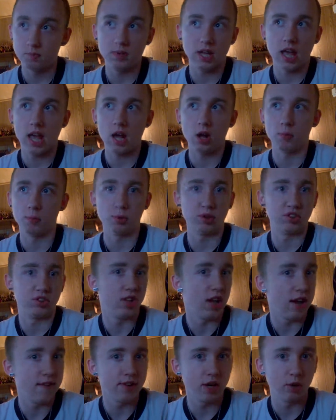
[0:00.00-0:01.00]
Hell, put
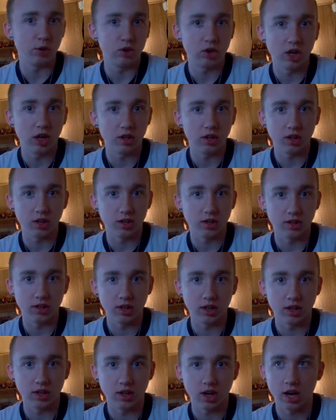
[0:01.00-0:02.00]
David Otunga in there.